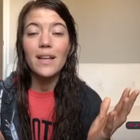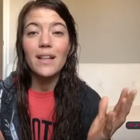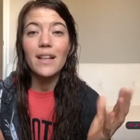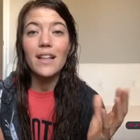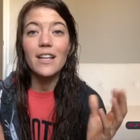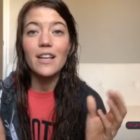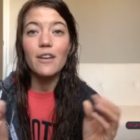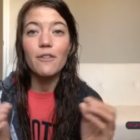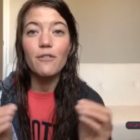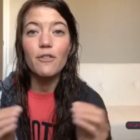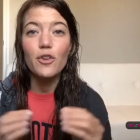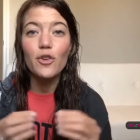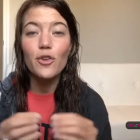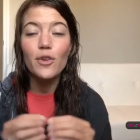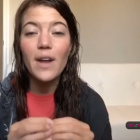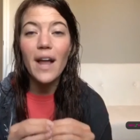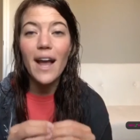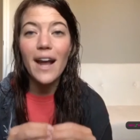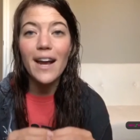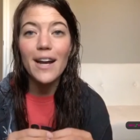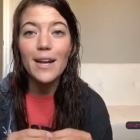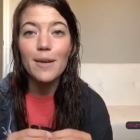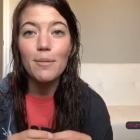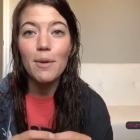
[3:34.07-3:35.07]
Like if you're
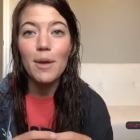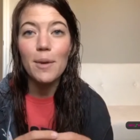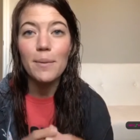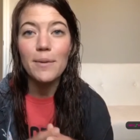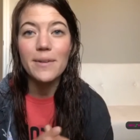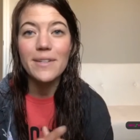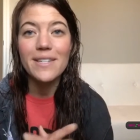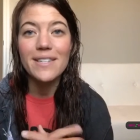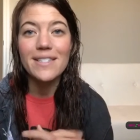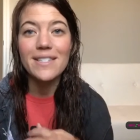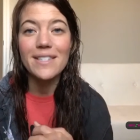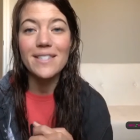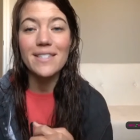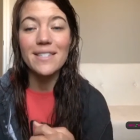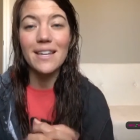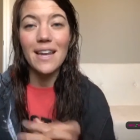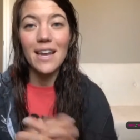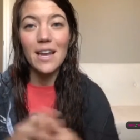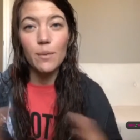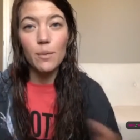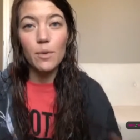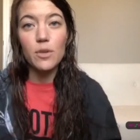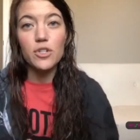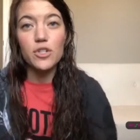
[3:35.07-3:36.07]
not going to be able to
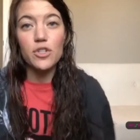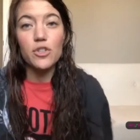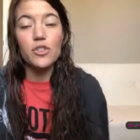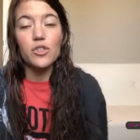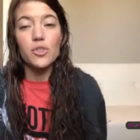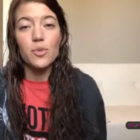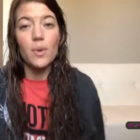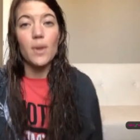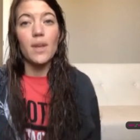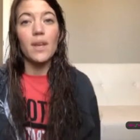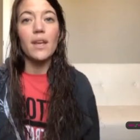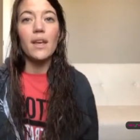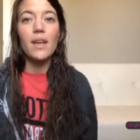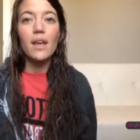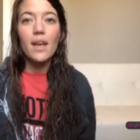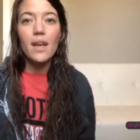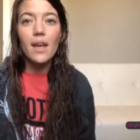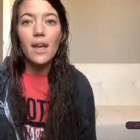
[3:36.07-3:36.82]
sustain what you're doing